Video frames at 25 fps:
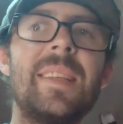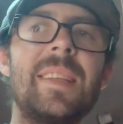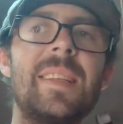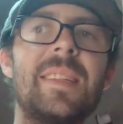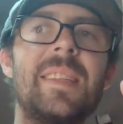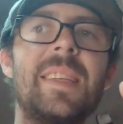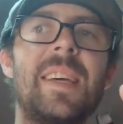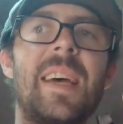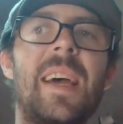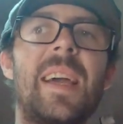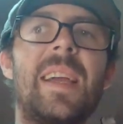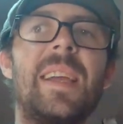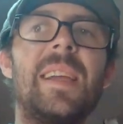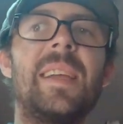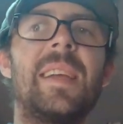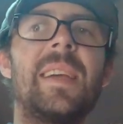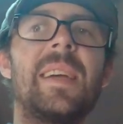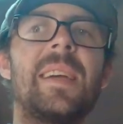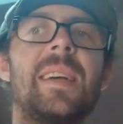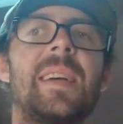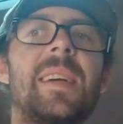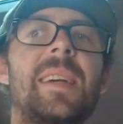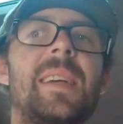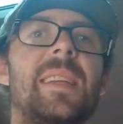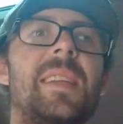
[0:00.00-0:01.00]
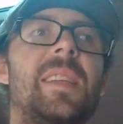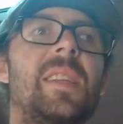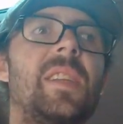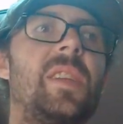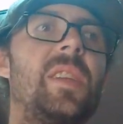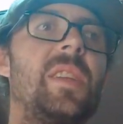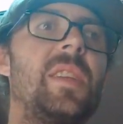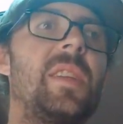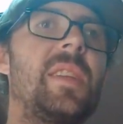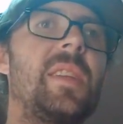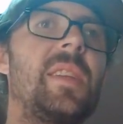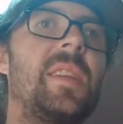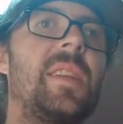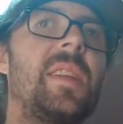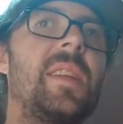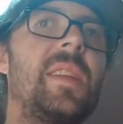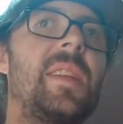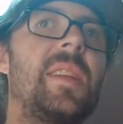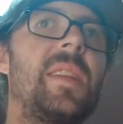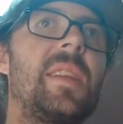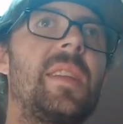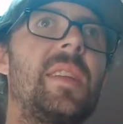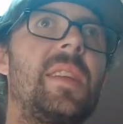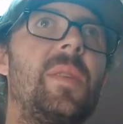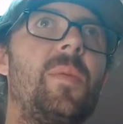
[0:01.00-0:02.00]
of the day,
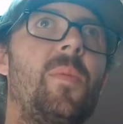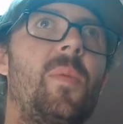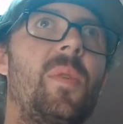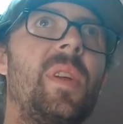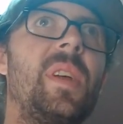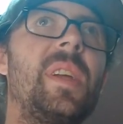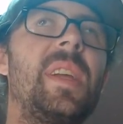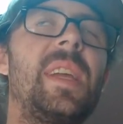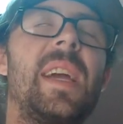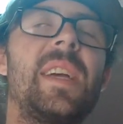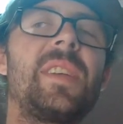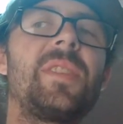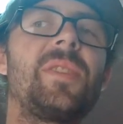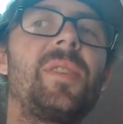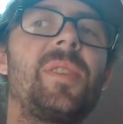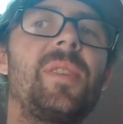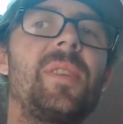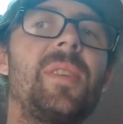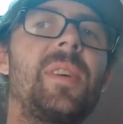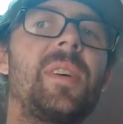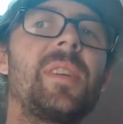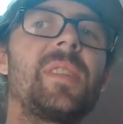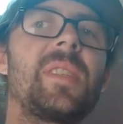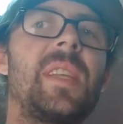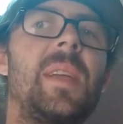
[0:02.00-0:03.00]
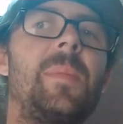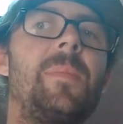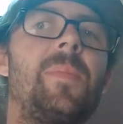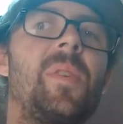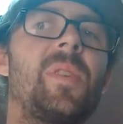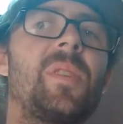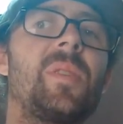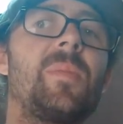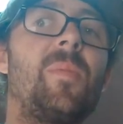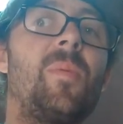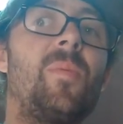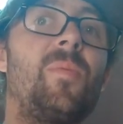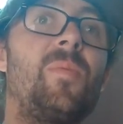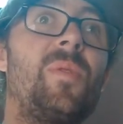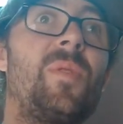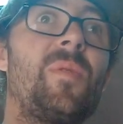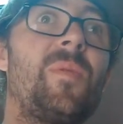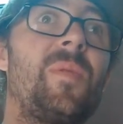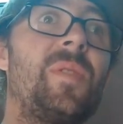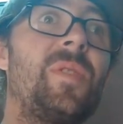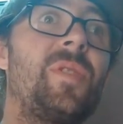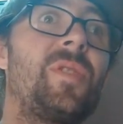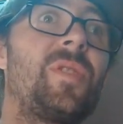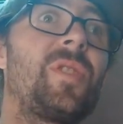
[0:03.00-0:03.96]
you want to get as good a night's sleep possible. You're in